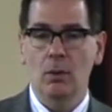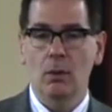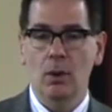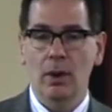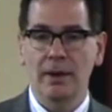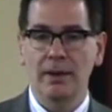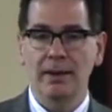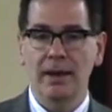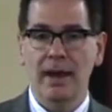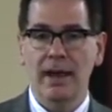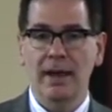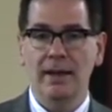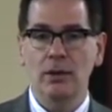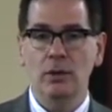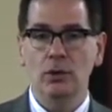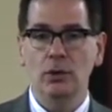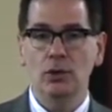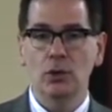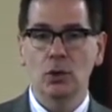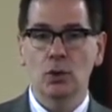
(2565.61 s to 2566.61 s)
one day
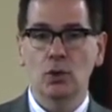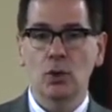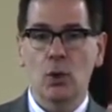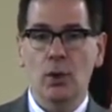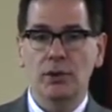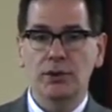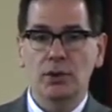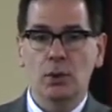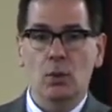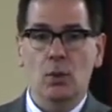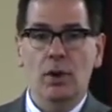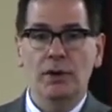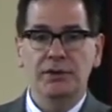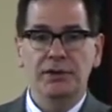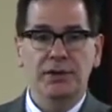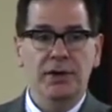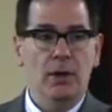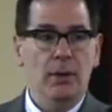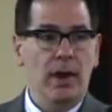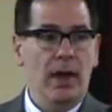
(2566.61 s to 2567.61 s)
you're going to
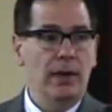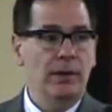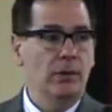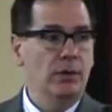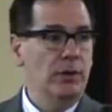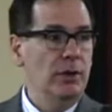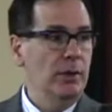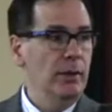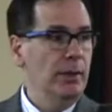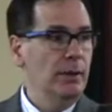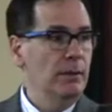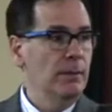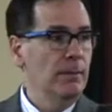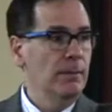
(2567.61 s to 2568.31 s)
want to know how you're doing.